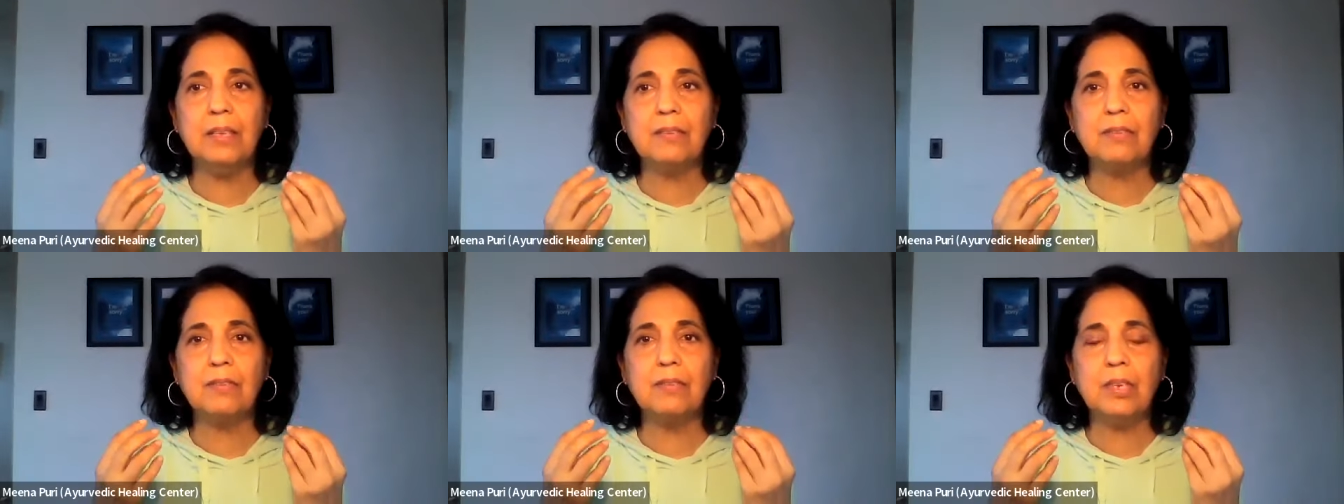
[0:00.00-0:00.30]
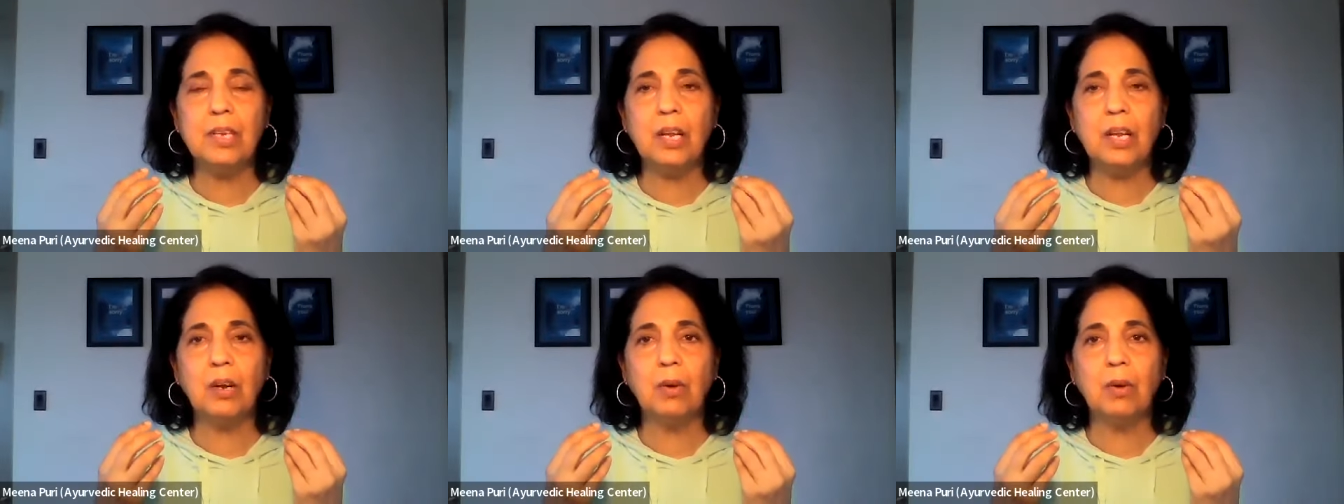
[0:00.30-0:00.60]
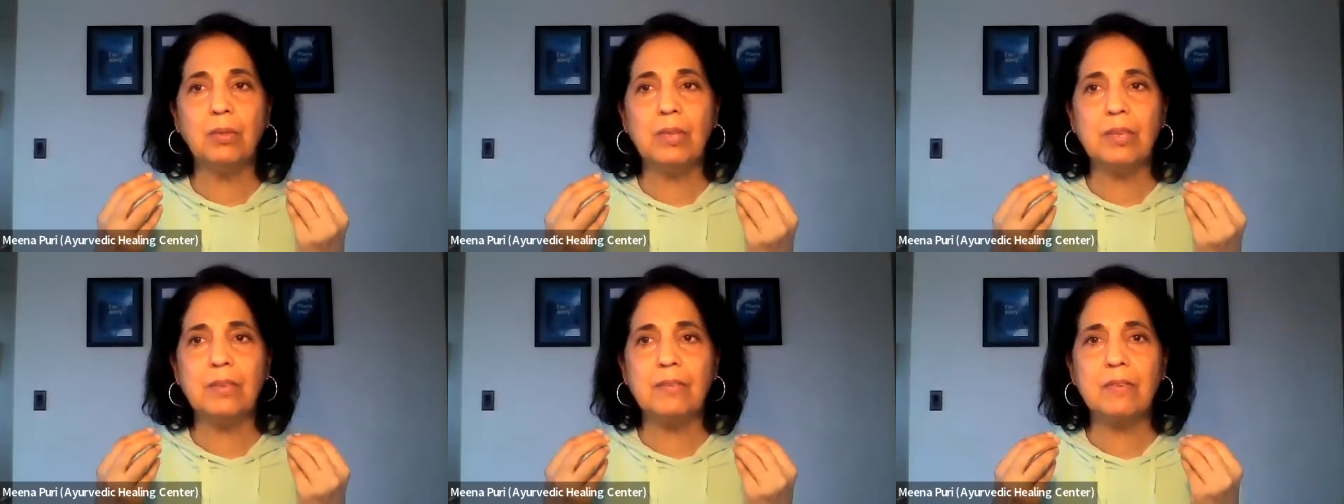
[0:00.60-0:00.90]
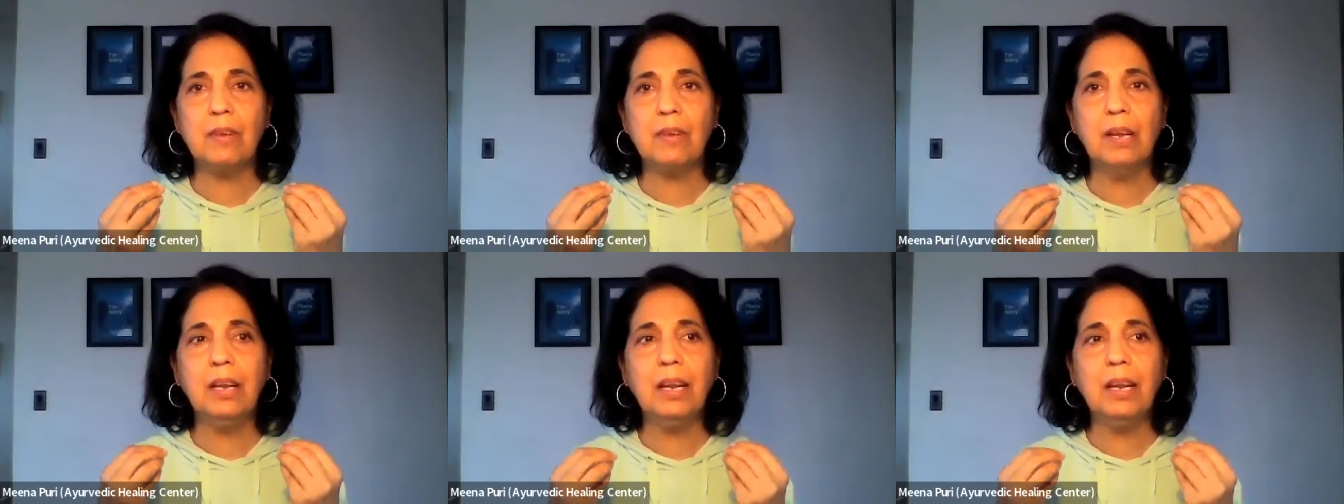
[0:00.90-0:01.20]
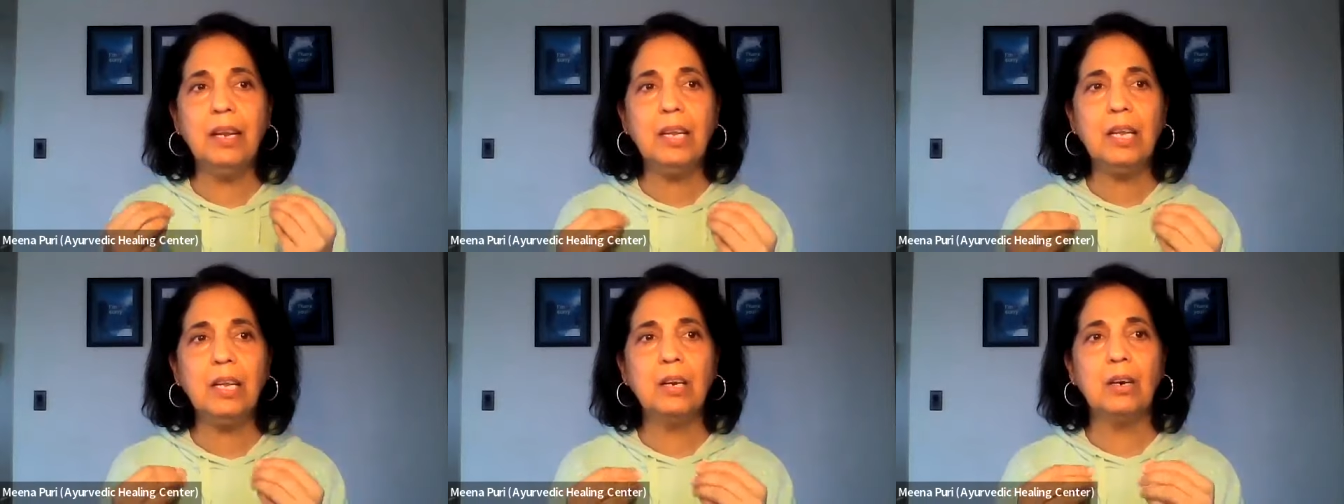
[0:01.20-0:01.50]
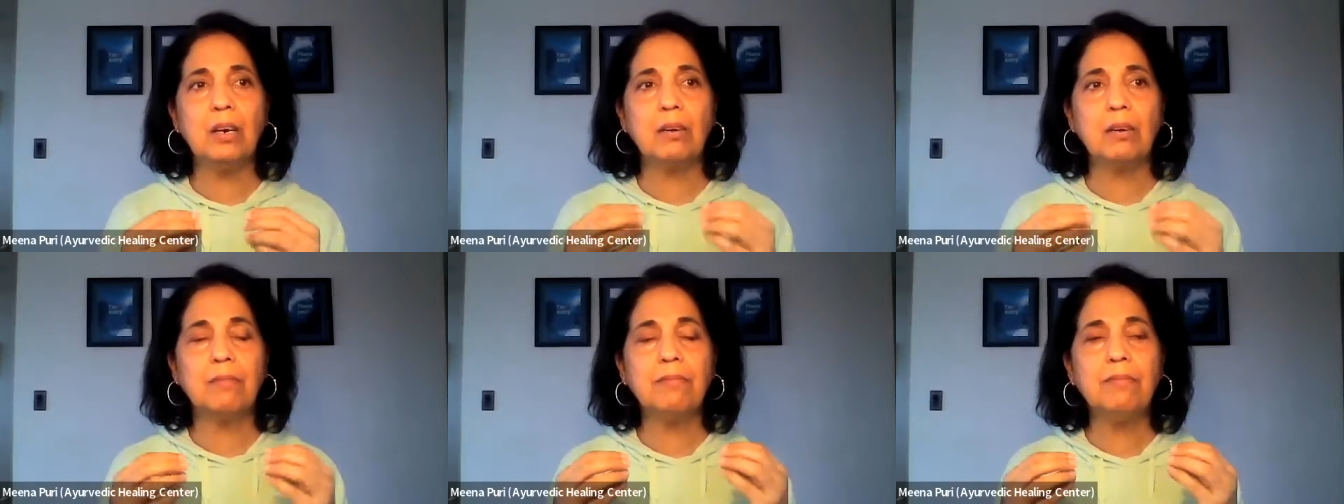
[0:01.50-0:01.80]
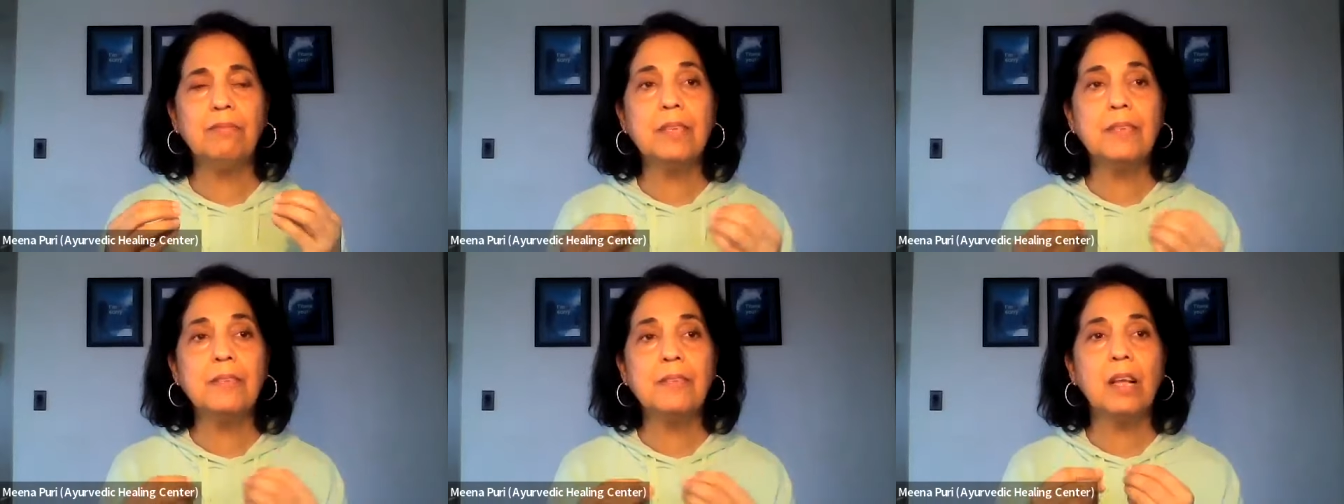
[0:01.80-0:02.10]
this you know this linear
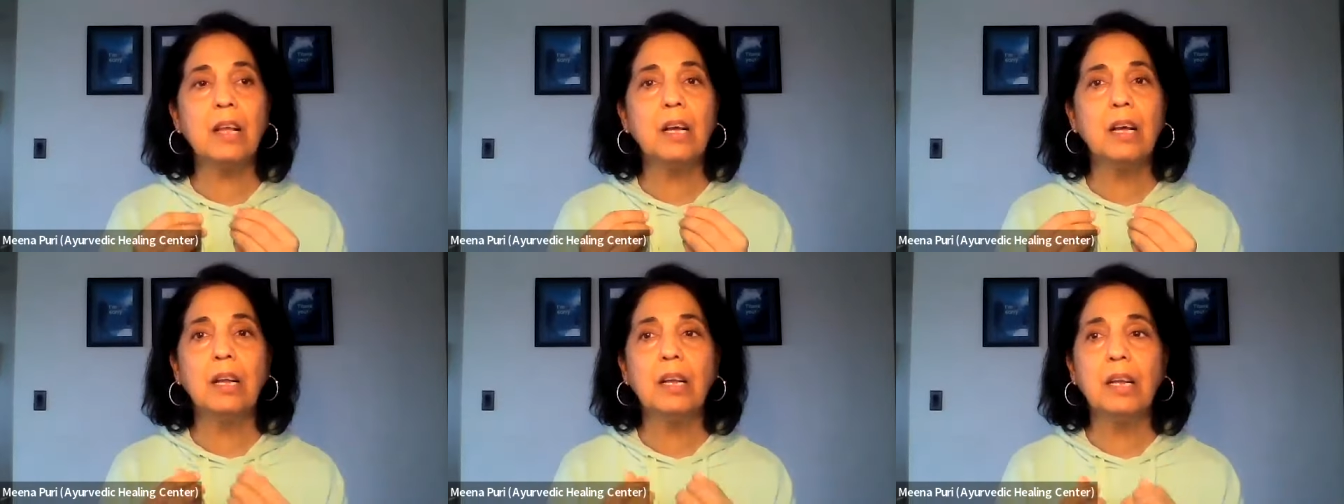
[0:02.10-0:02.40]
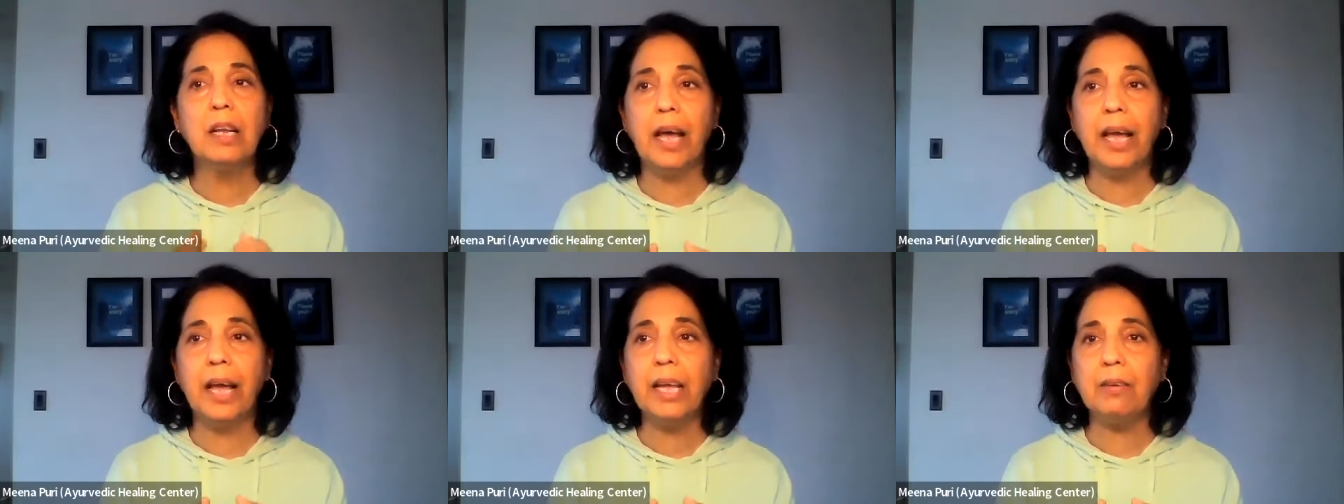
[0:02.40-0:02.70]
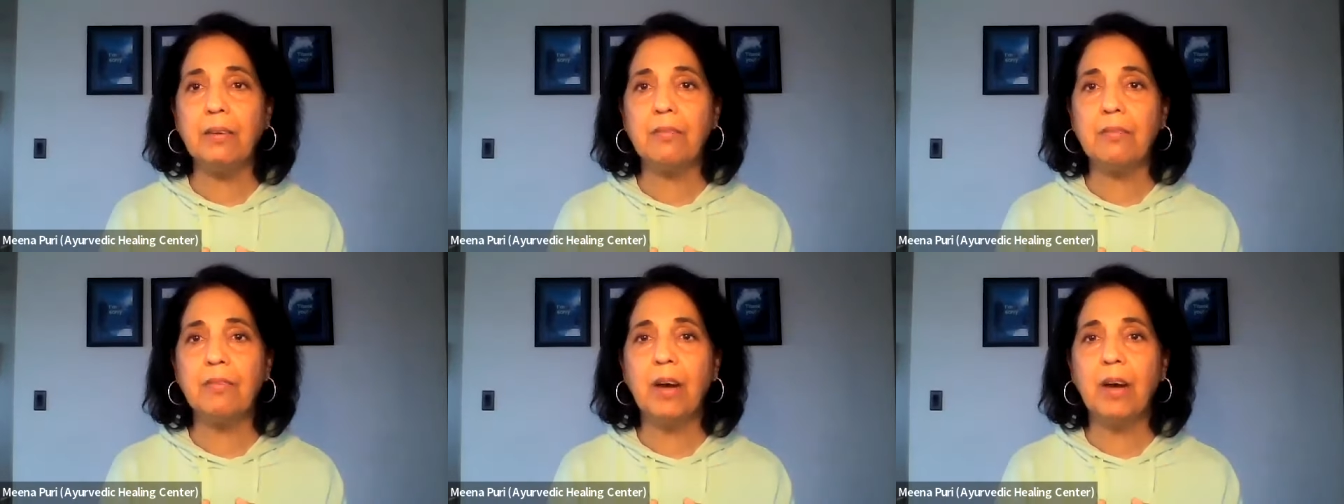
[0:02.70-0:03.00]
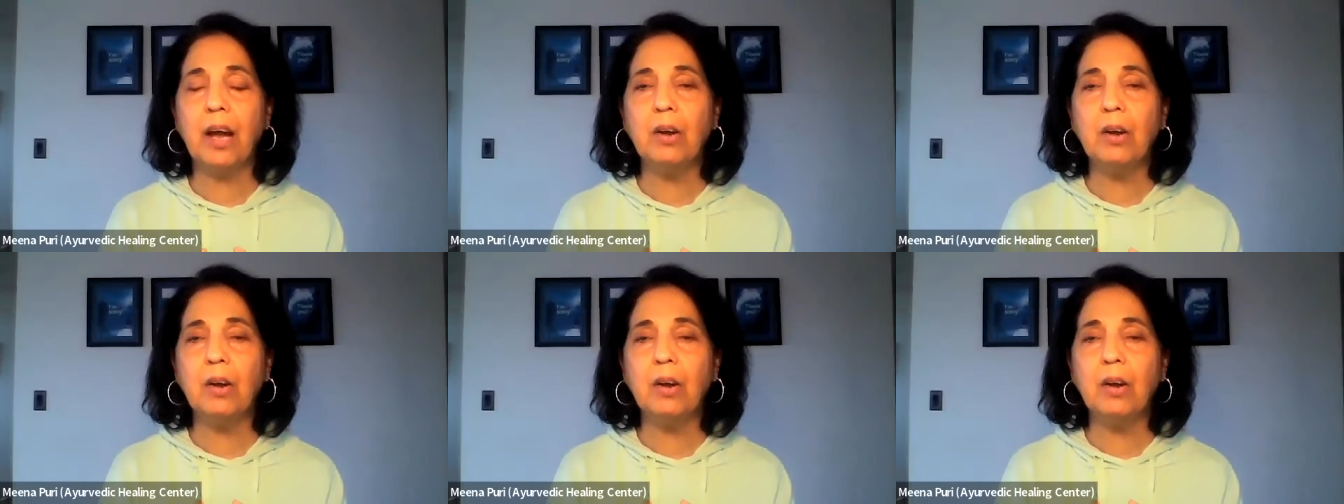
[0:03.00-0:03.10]
physical life